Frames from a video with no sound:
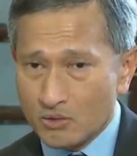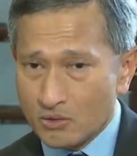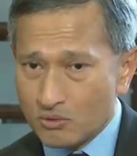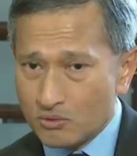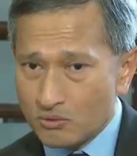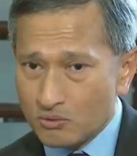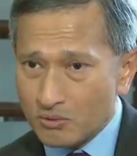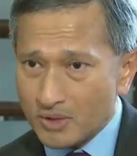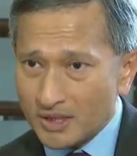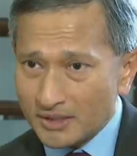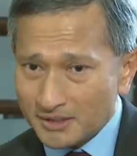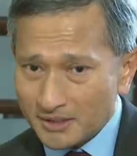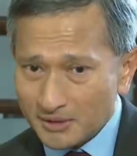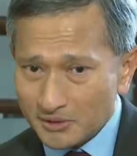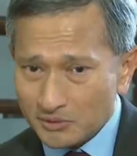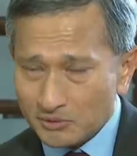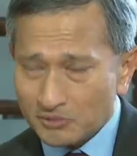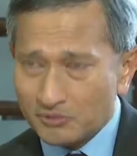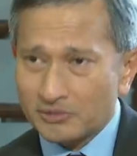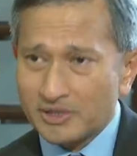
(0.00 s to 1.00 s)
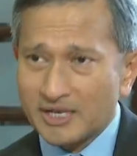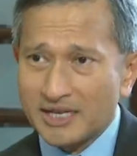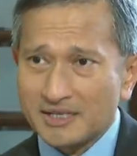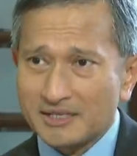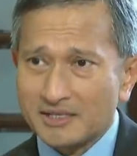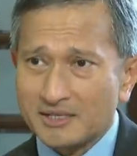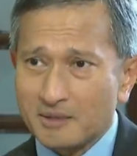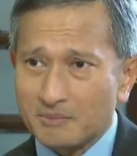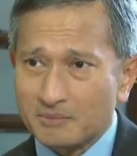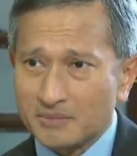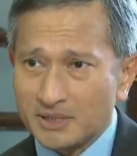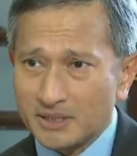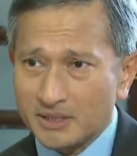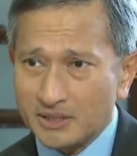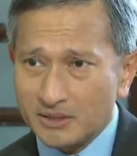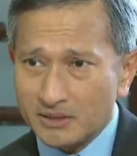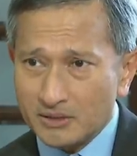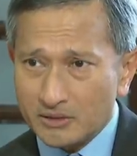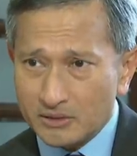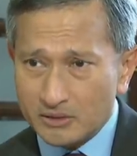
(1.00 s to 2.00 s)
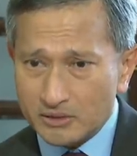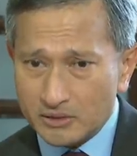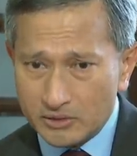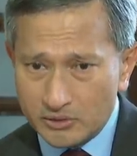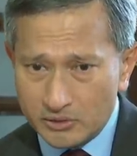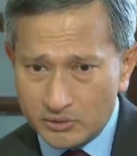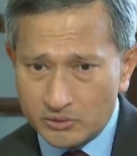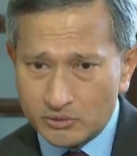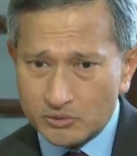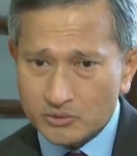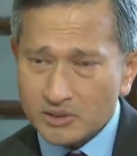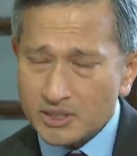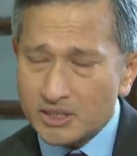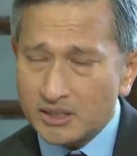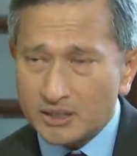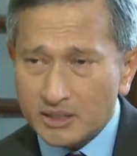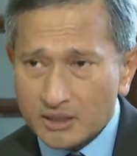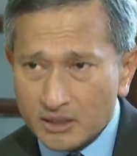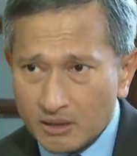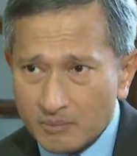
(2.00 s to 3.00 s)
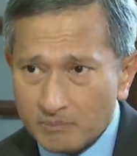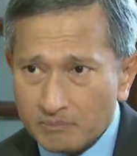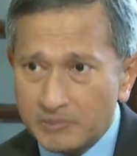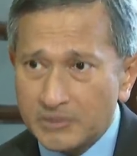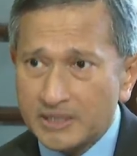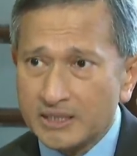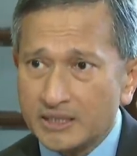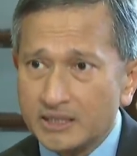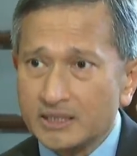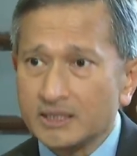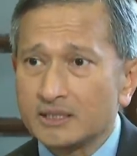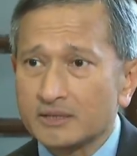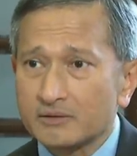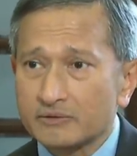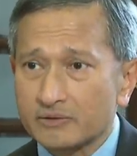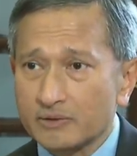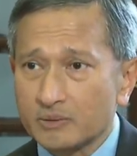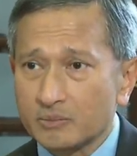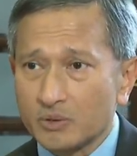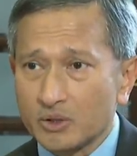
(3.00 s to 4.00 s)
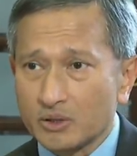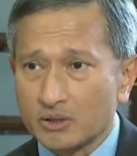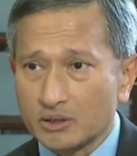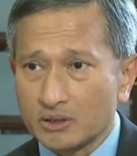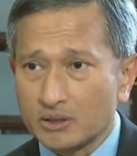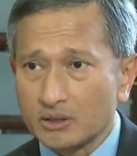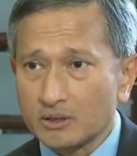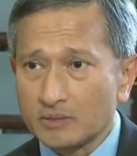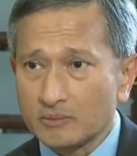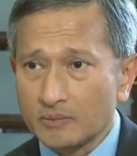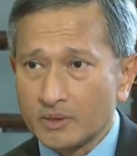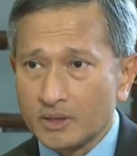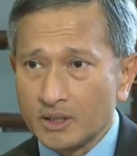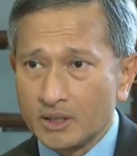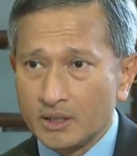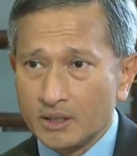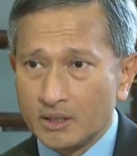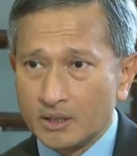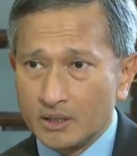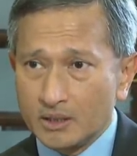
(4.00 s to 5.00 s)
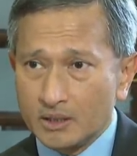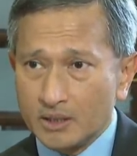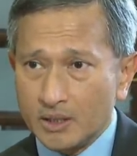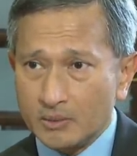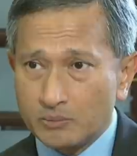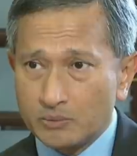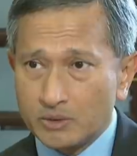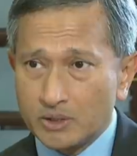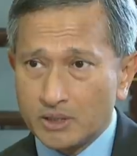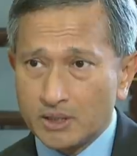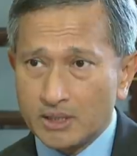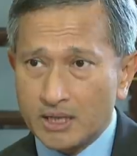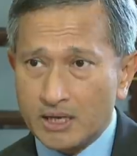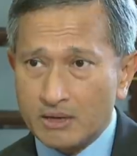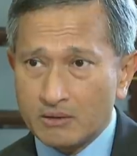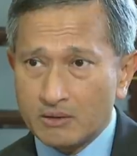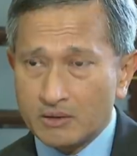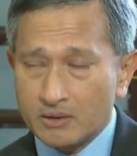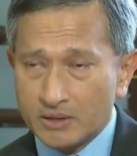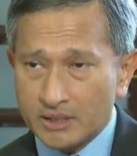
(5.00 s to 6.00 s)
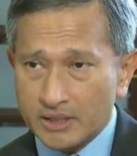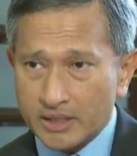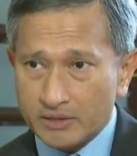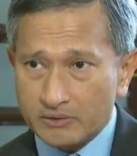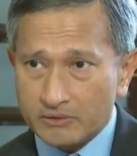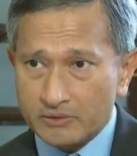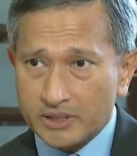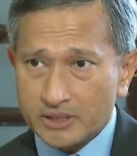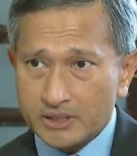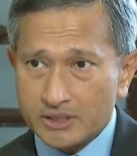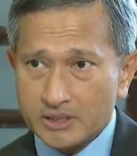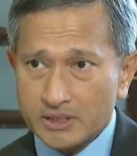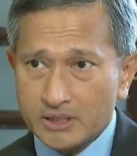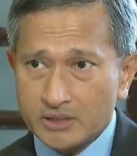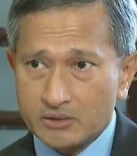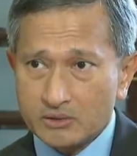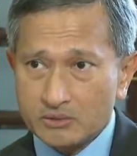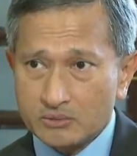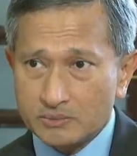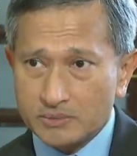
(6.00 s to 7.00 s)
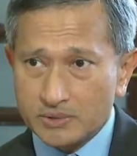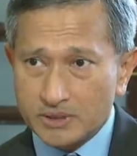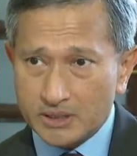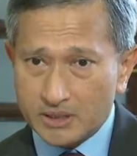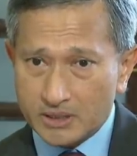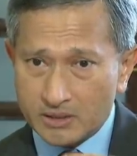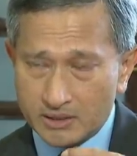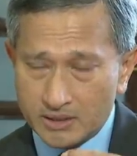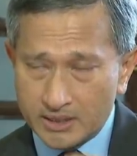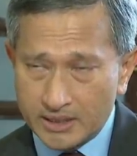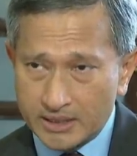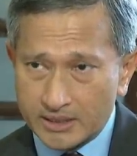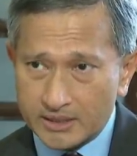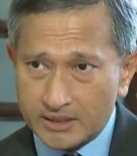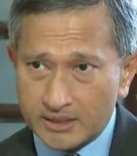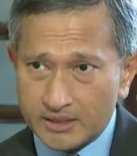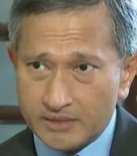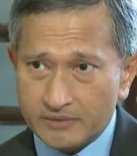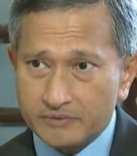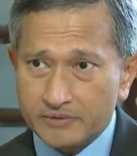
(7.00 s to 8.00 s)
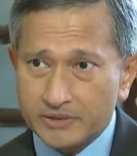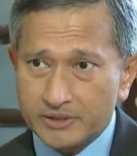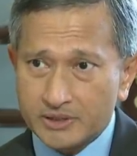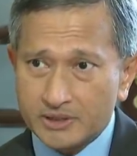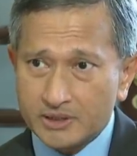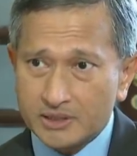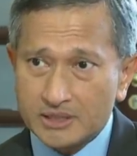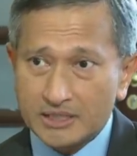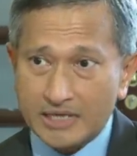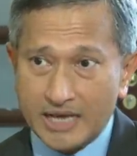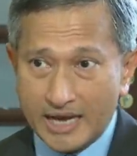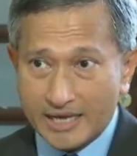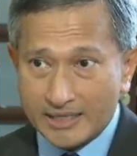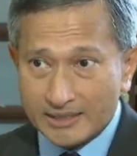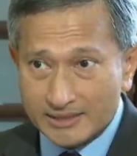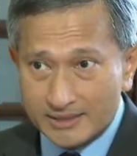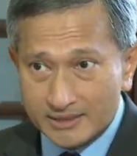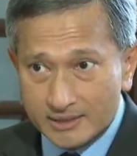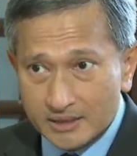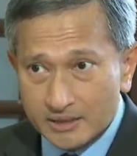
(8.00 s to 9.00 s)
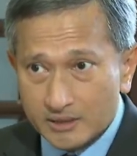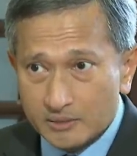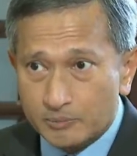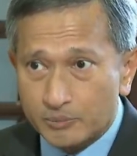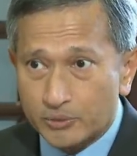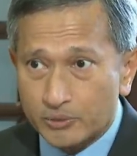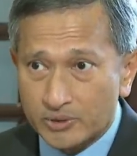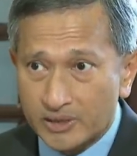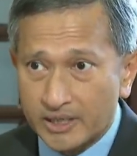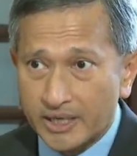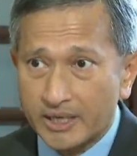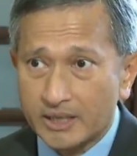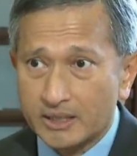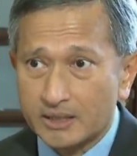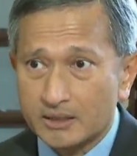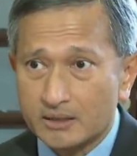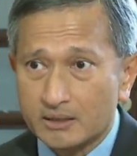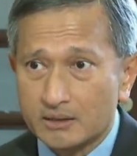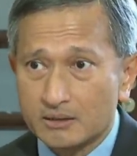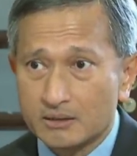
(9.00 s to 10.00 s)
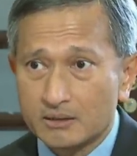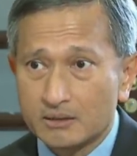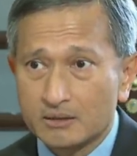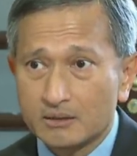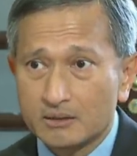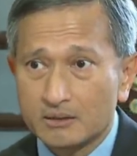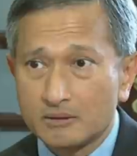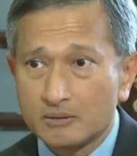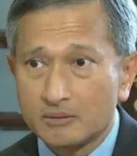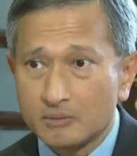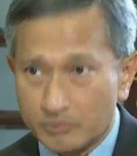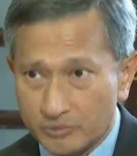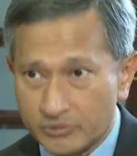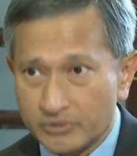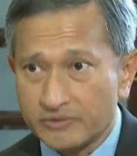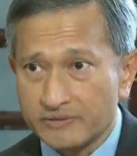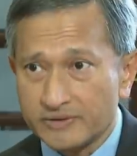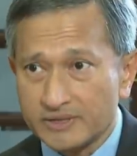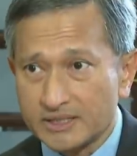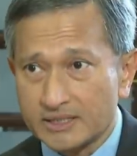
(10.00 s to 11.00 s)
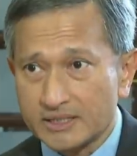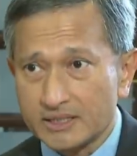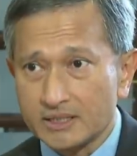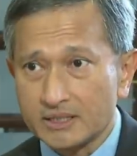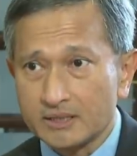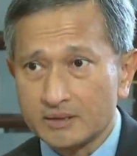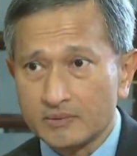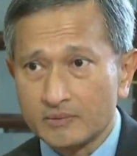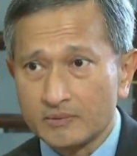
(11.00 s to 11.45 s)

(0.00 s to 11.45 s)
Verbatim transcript: who wanted to create something new, a completely different model that would allow contact tracing to be conducted efficiently and still protect privacy.